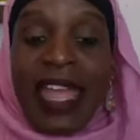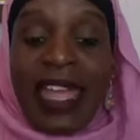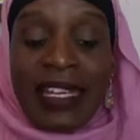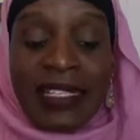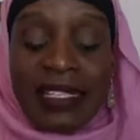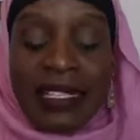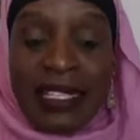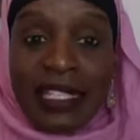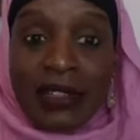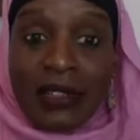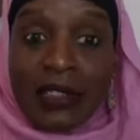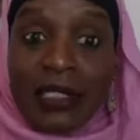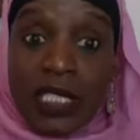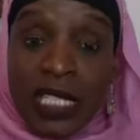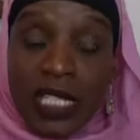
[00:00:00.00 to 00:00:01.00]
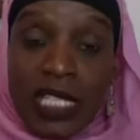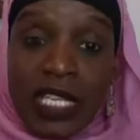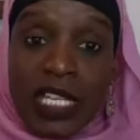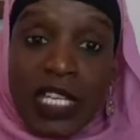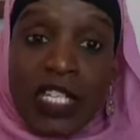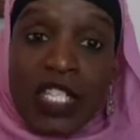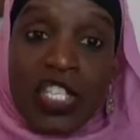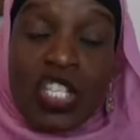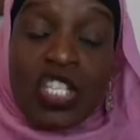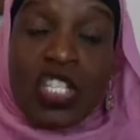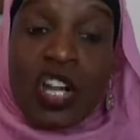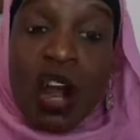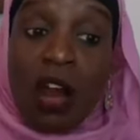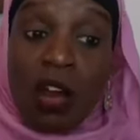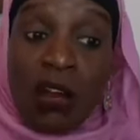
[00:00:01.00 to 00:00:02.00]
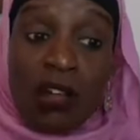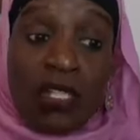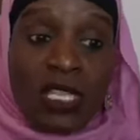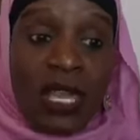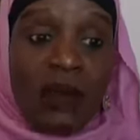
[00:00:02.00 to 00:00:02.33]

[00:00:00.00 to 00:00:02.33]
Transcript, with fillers: it literally scars